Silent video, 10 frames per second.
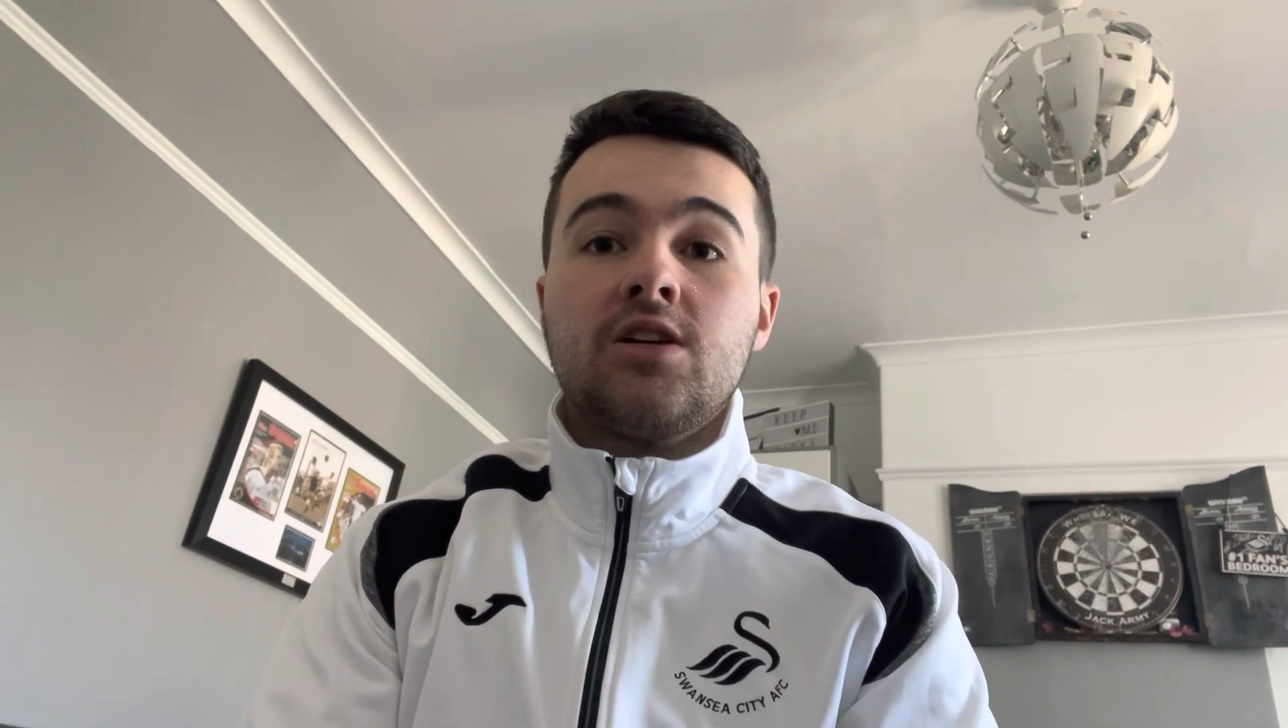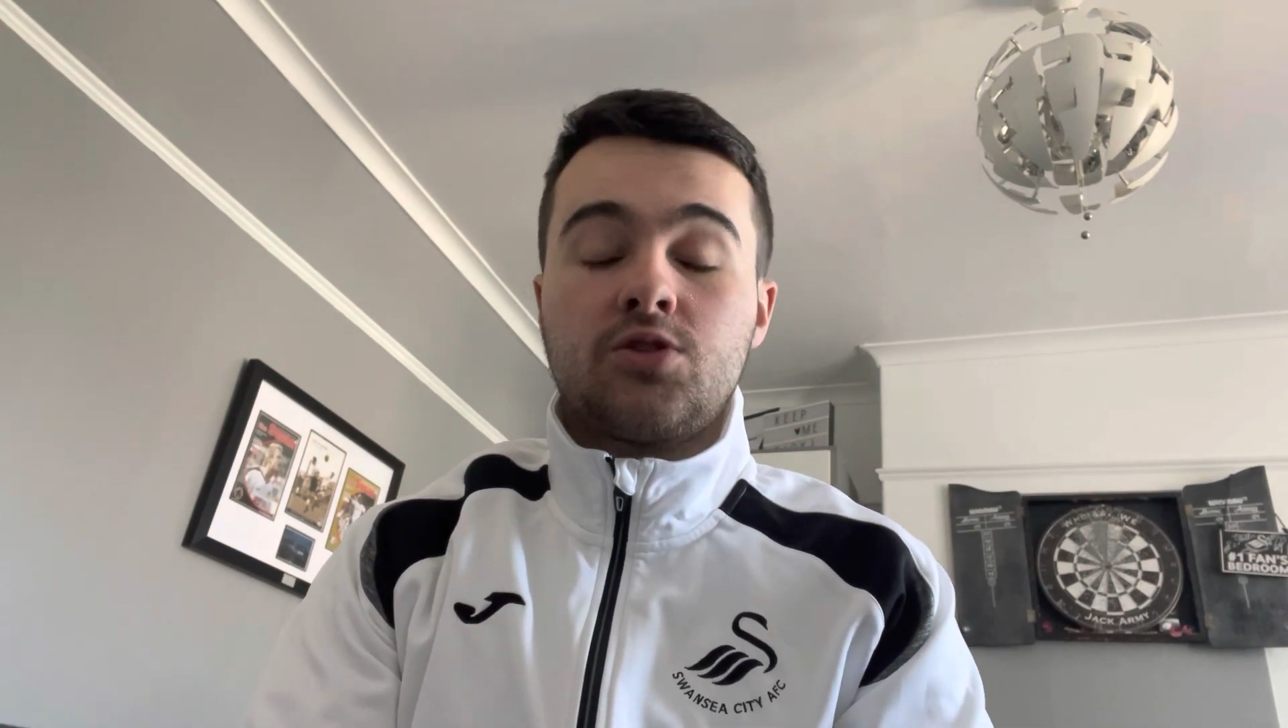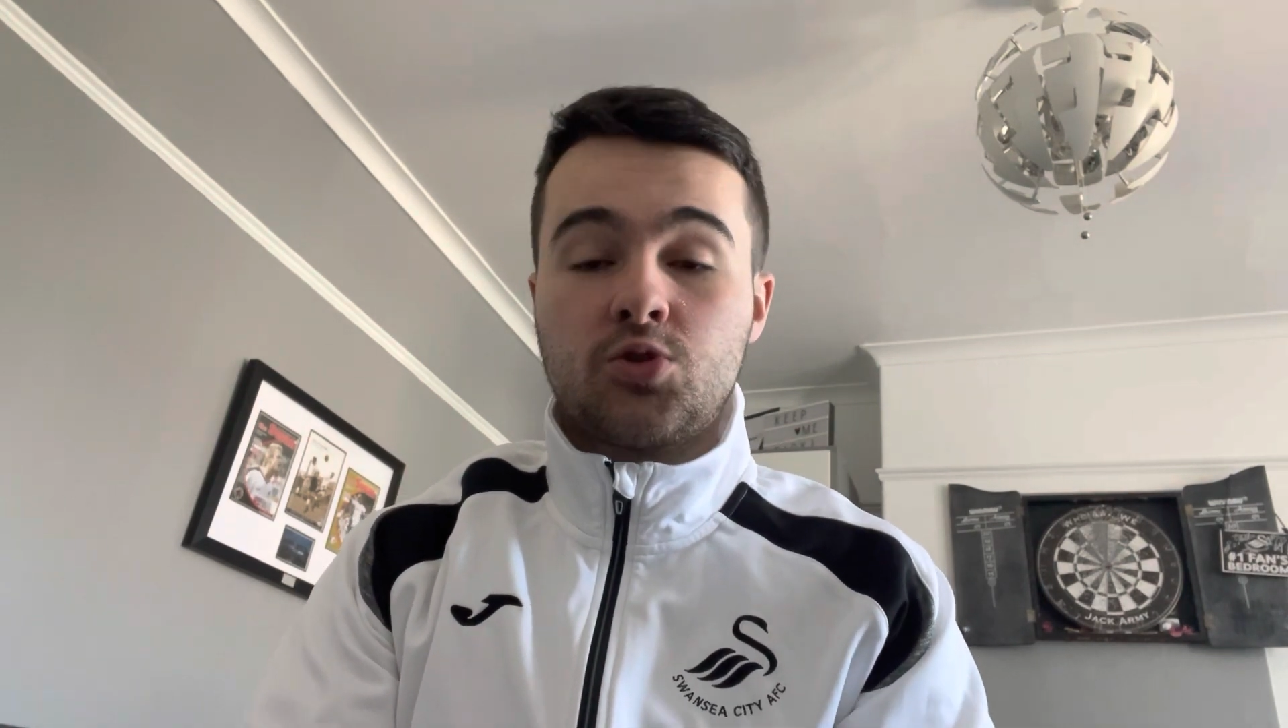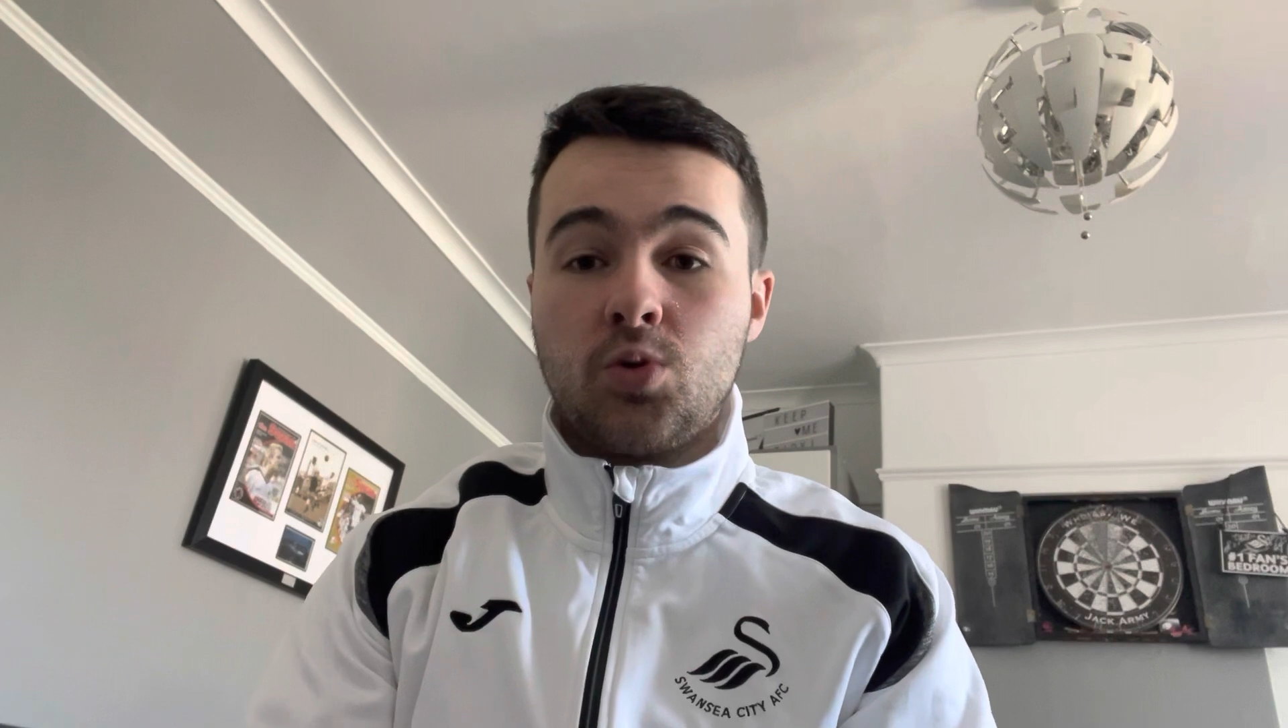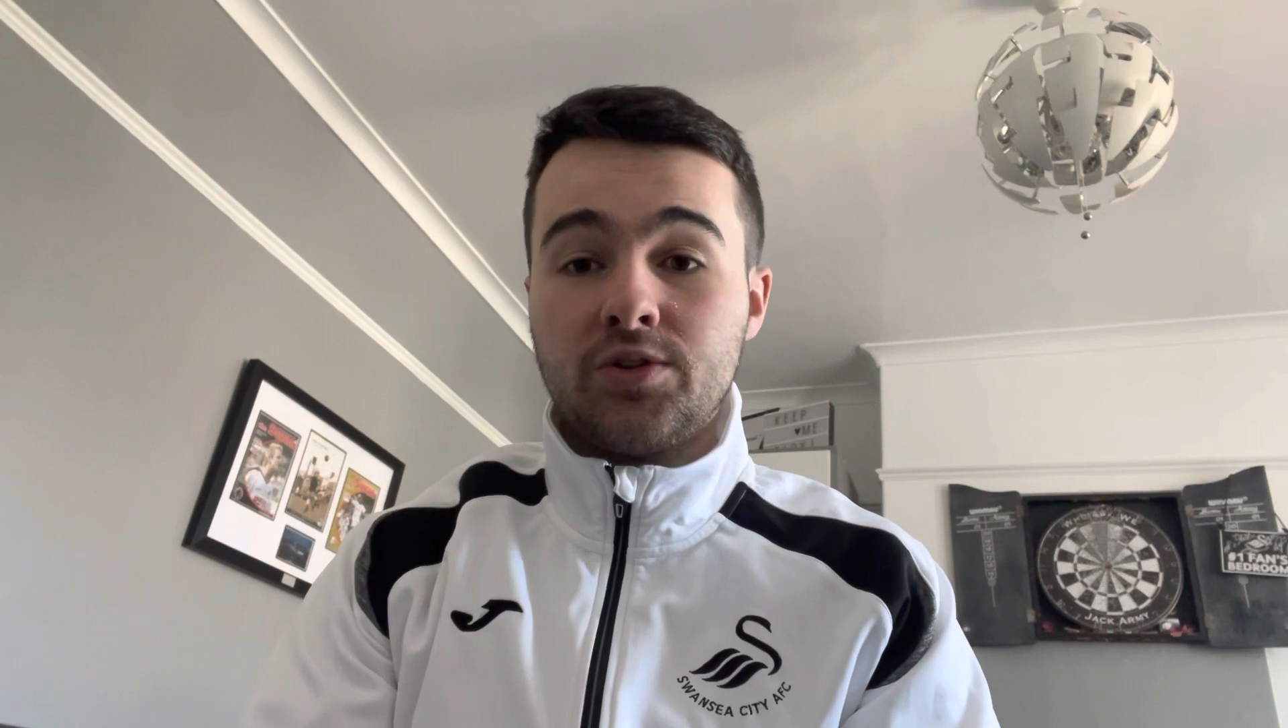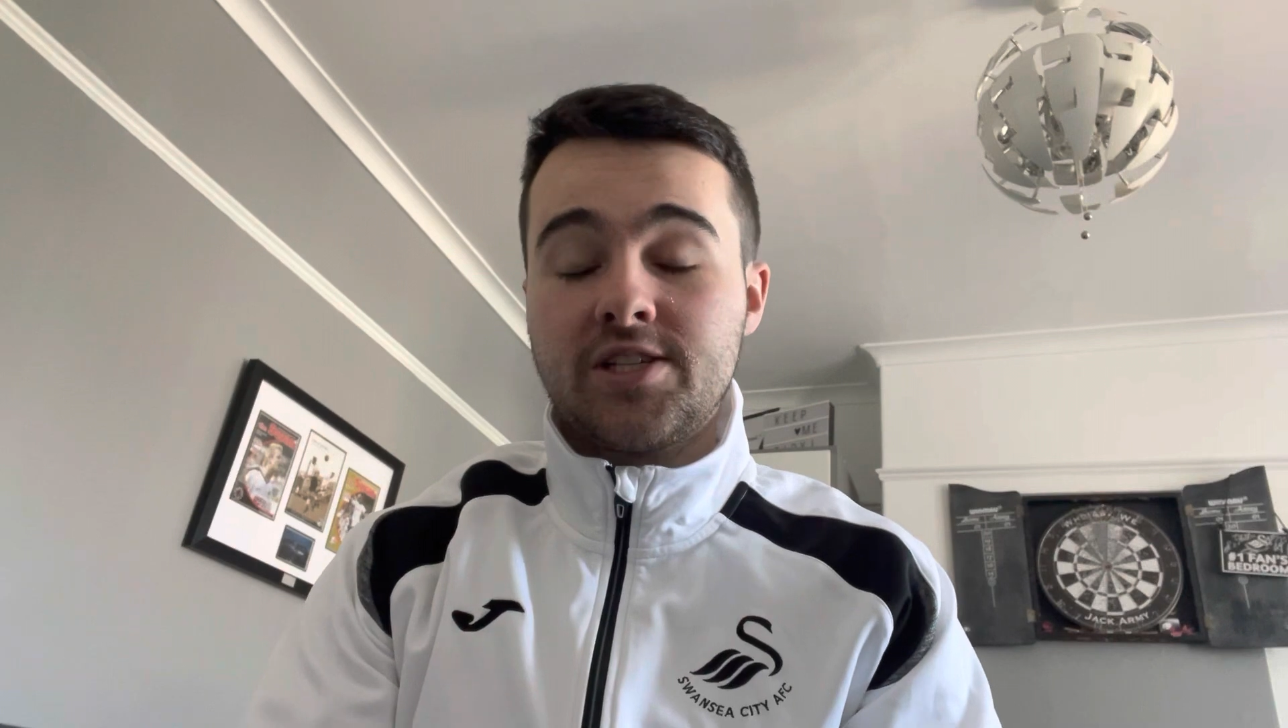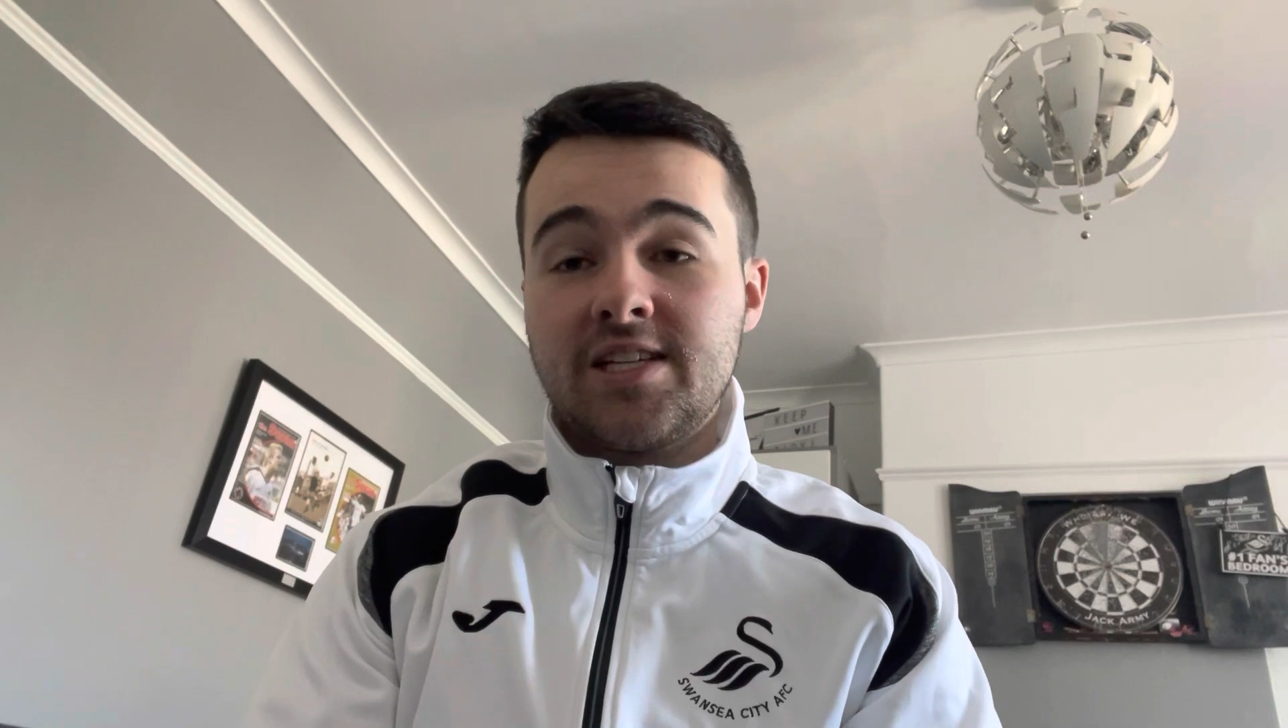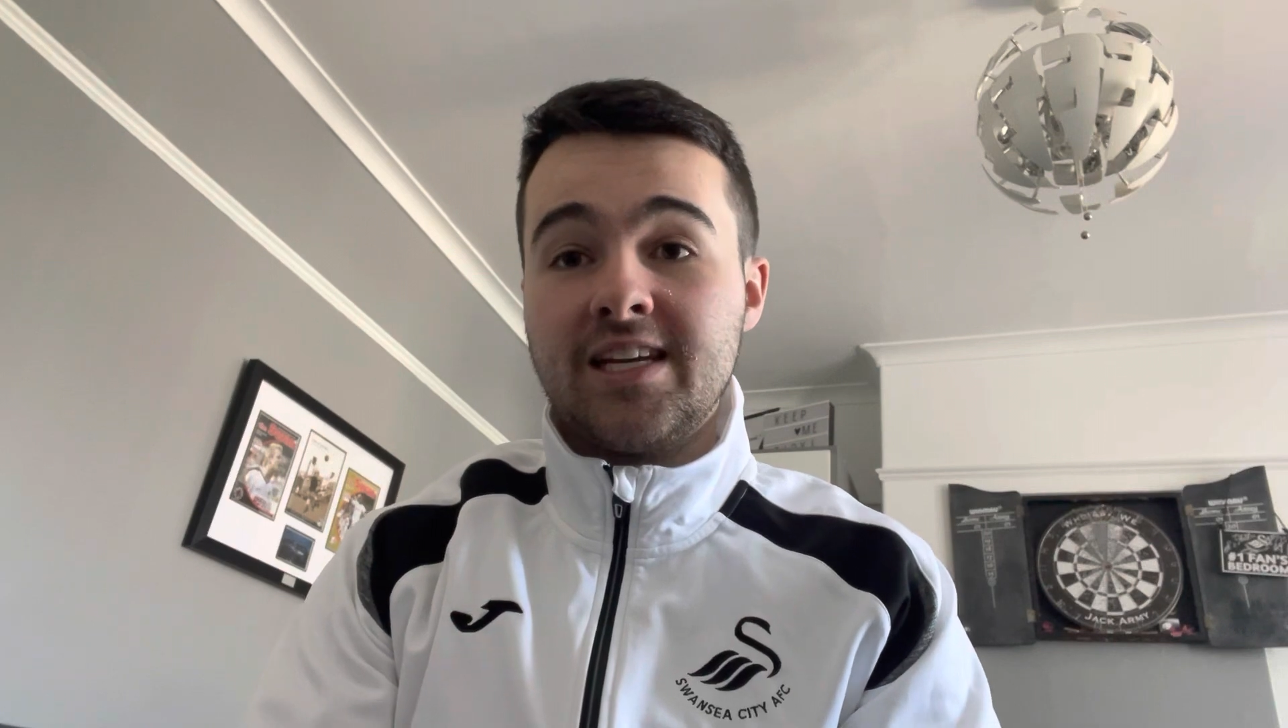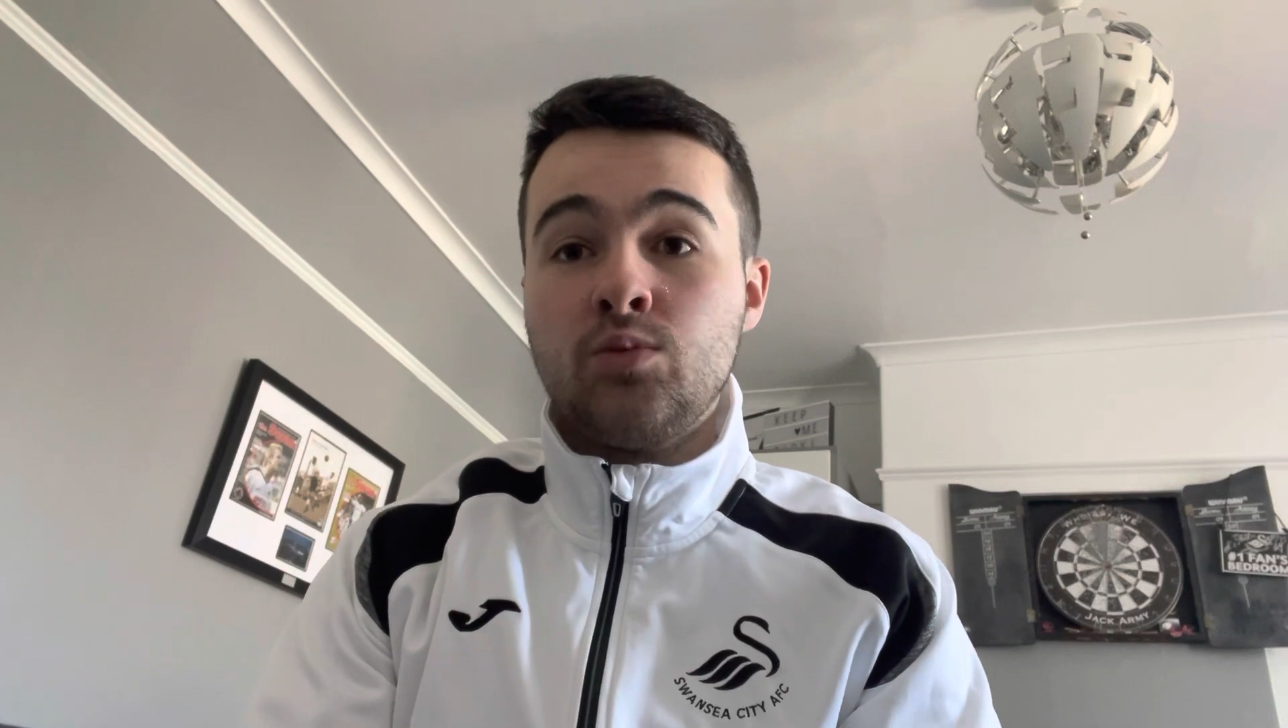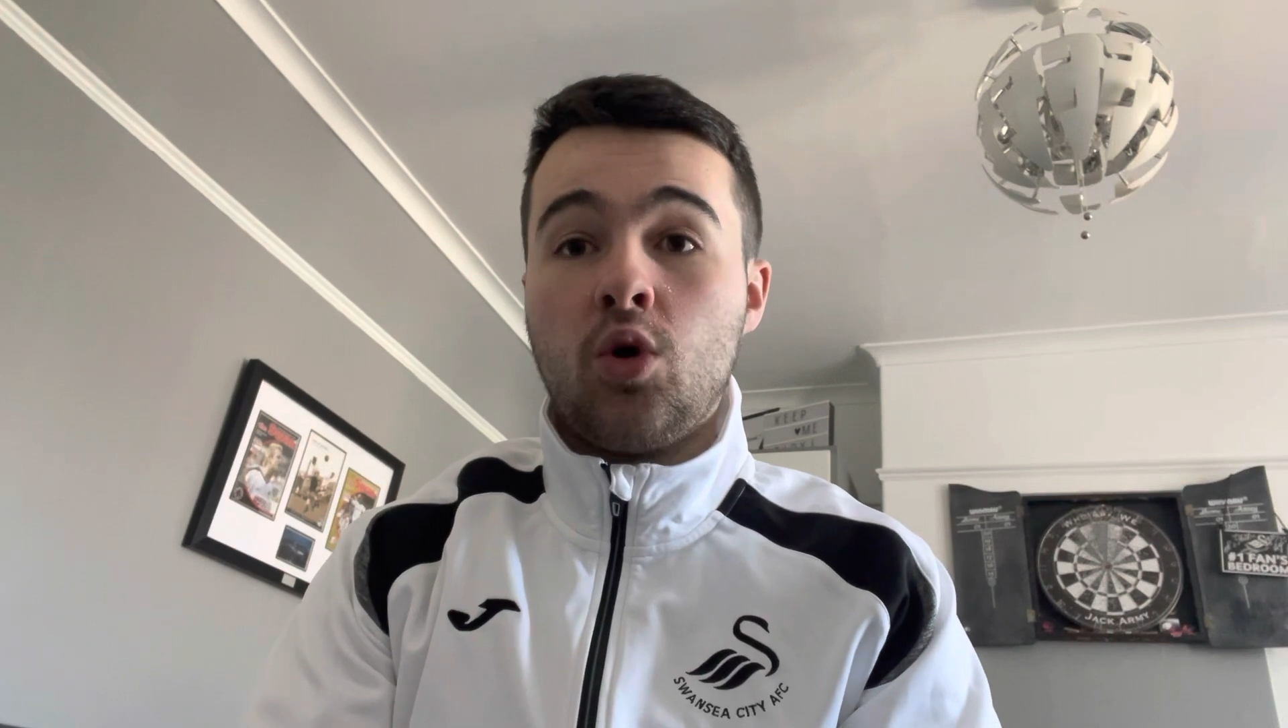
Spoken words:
Swansea City,